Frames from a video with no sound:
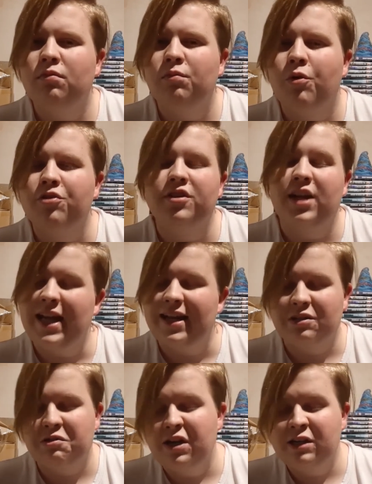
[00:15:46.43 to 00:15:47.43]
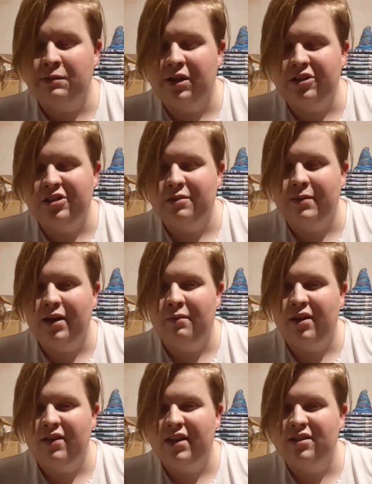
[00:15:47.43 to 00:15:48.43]
wasn't an adequate explanation to me. I'm
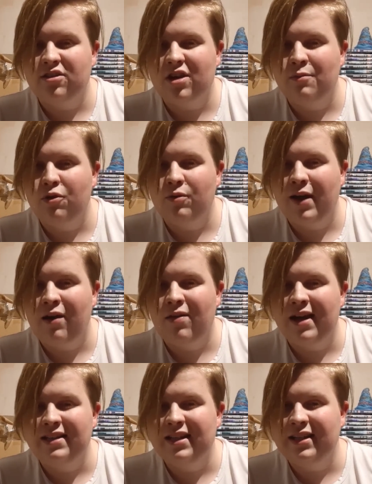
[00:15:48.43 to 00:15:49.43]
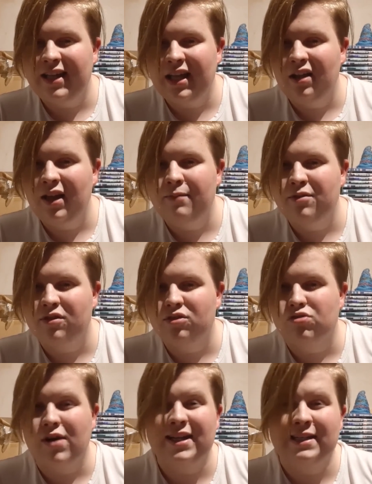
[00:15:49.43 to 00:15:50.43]
like, they took him all the way out there, didn't kill him, just
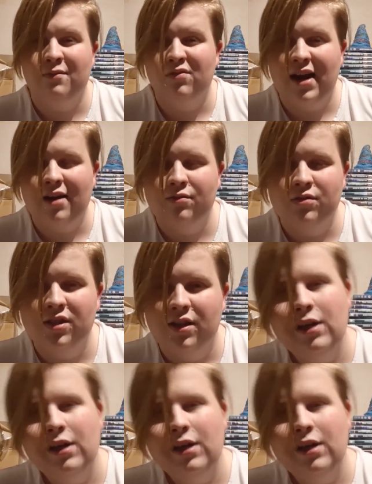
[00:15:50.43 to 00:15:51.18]
dragged him around.